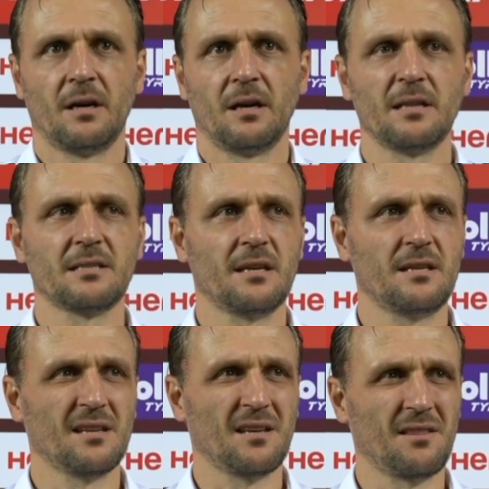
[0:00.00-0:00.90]
let's say at
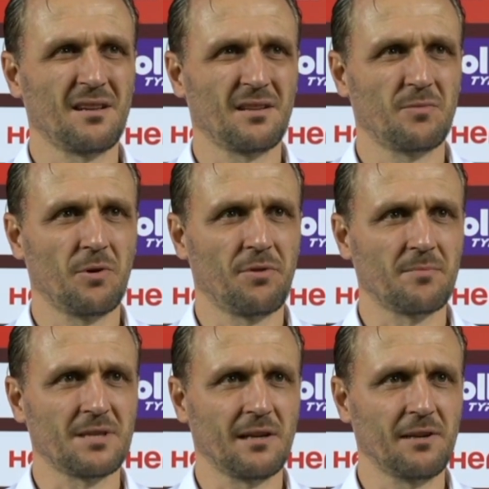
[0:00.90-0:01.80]
the end, I think that both
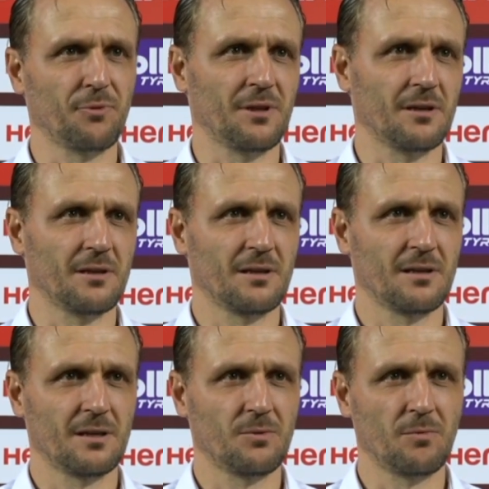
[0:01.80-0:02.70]
teams can live
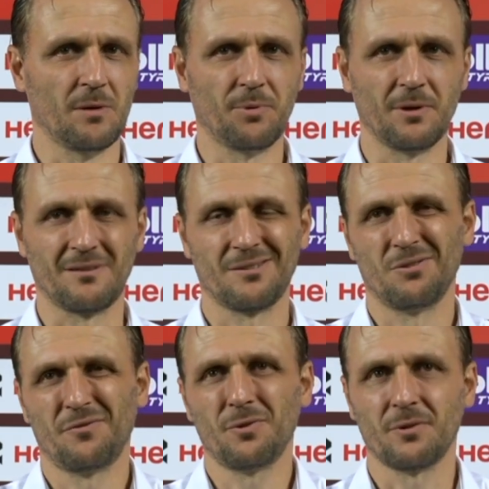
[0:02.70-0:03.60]
with 1 point.
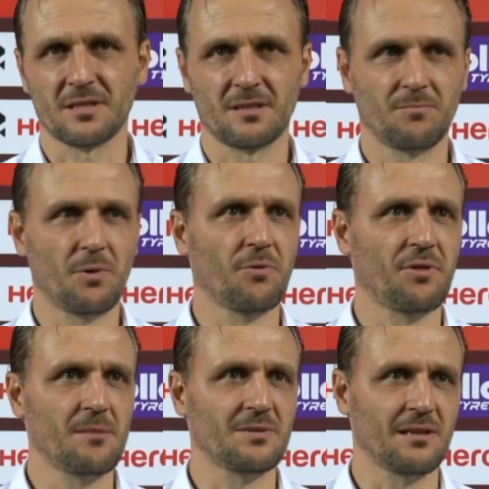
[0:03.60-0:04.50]
Of course, both
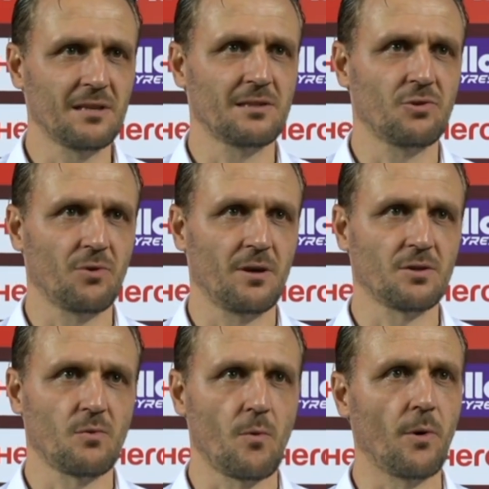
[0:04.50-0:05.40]
teams in this
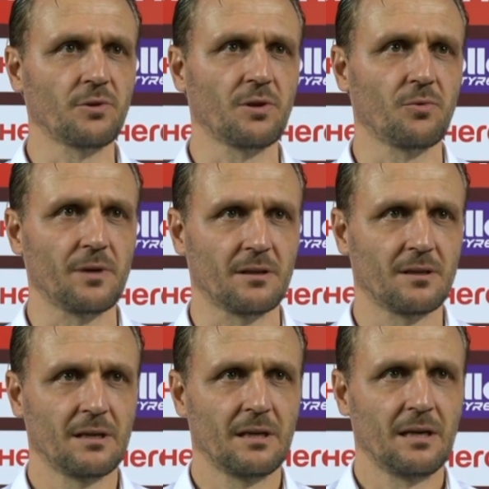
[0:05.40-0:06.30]
situation, we wanted to win.
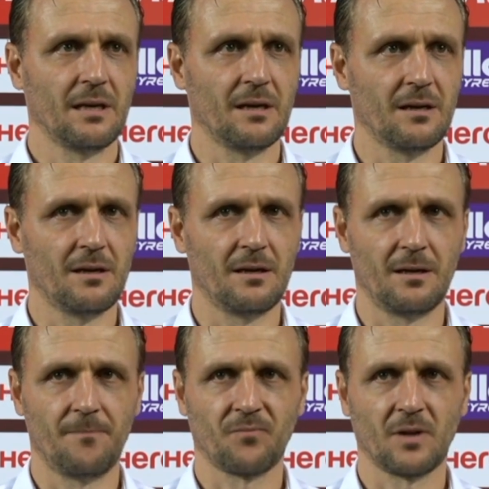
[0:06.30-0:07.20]

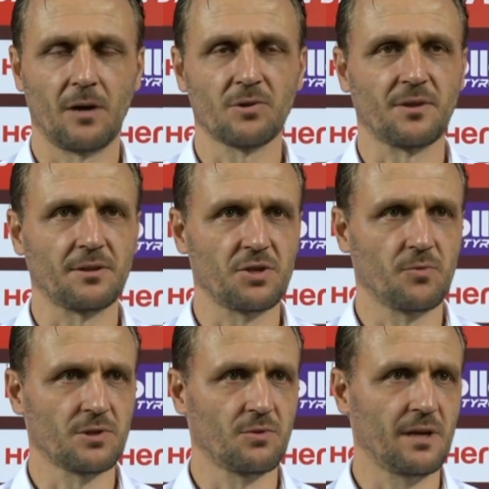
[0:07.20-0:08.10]
Our strategy
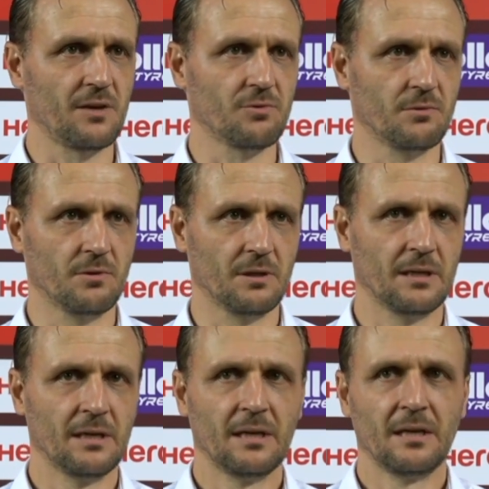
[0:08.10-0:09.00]
was today to,
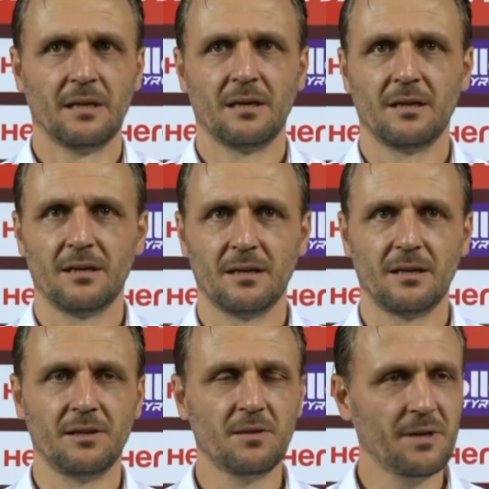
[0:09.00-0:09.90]

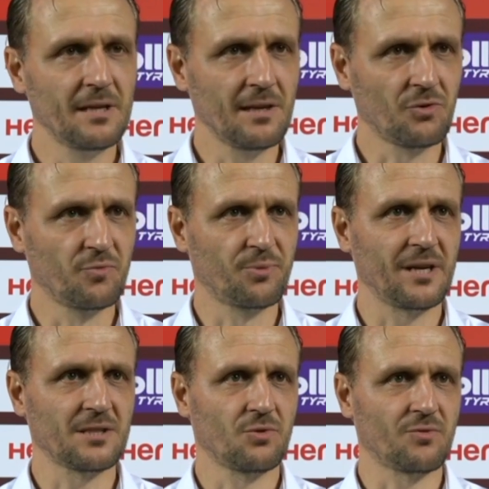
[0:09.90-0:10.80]
in the beginning, to
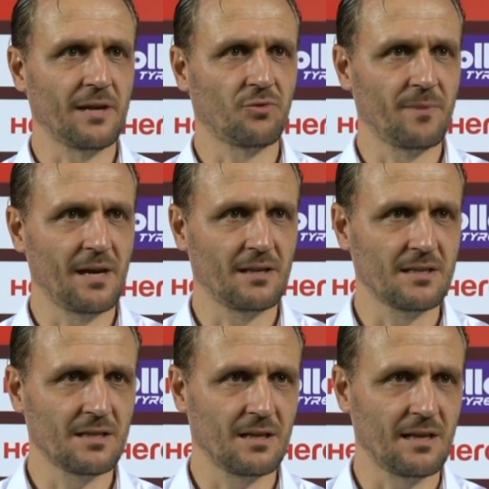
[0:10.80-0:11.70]
press, to try to make
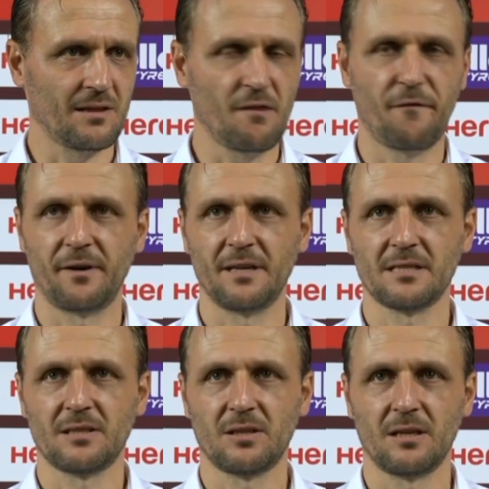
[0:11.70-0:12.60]
this that difference